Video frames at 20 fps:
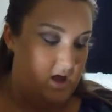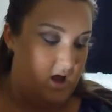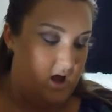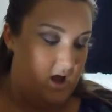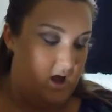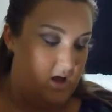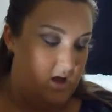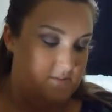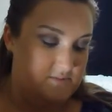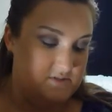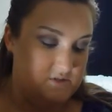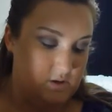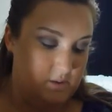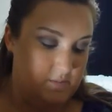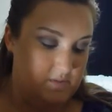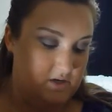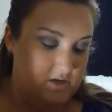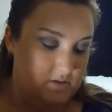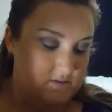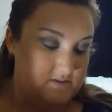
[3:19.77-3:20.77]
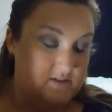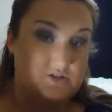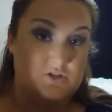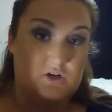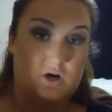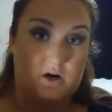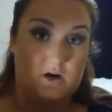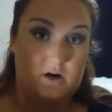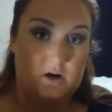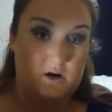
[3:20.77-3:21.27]
So I'm going to use a
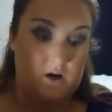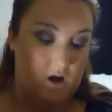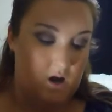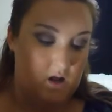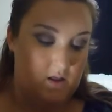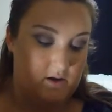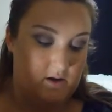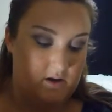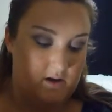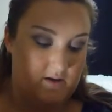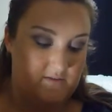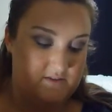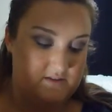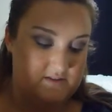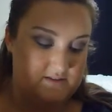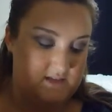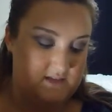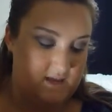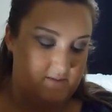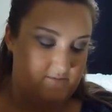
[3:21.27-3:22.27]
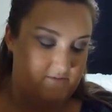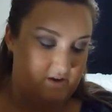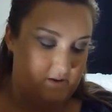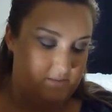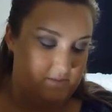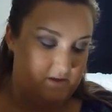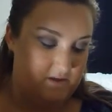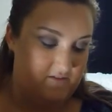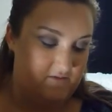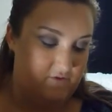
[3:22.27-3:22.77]
darker color of the same
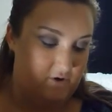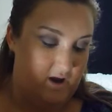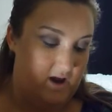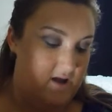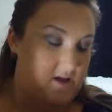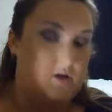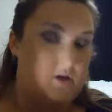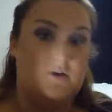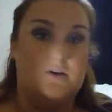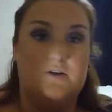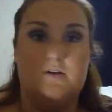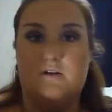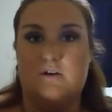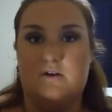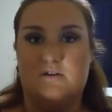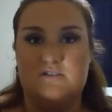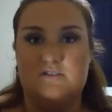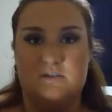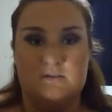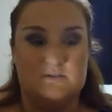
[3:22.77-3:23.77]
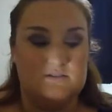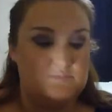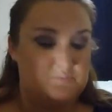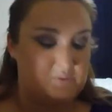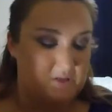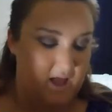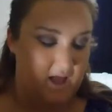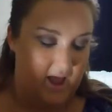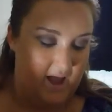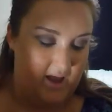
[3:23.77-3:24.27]
family of gray, or you can also use
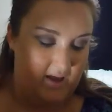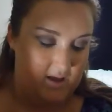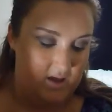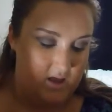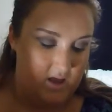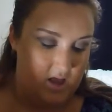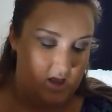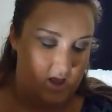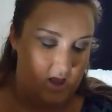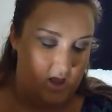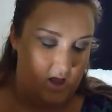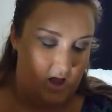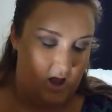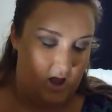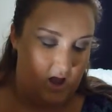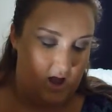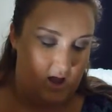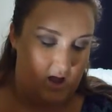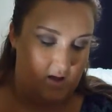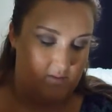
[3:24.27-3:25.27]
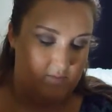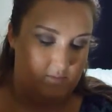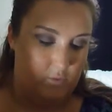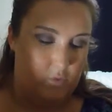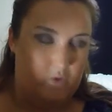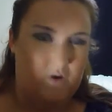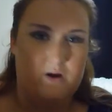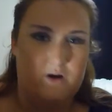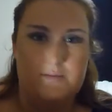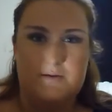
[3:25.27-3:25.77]
black,
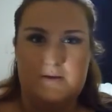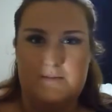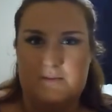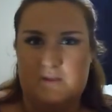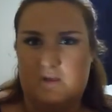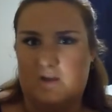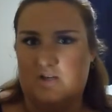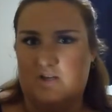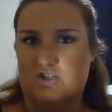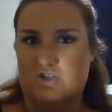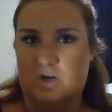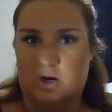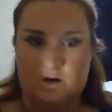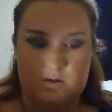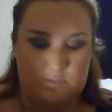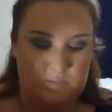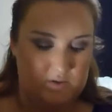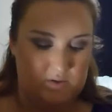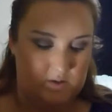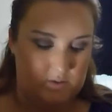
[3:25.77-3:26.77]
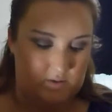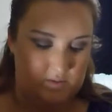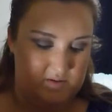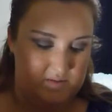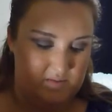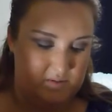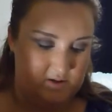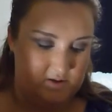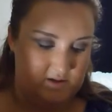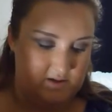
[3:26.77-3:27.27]
or maybe like a dark blue would be
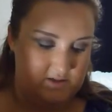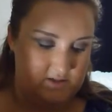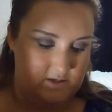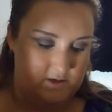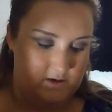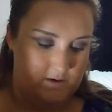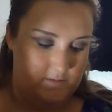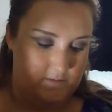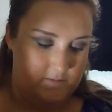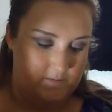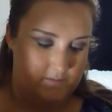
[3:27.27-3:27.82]
pretty too.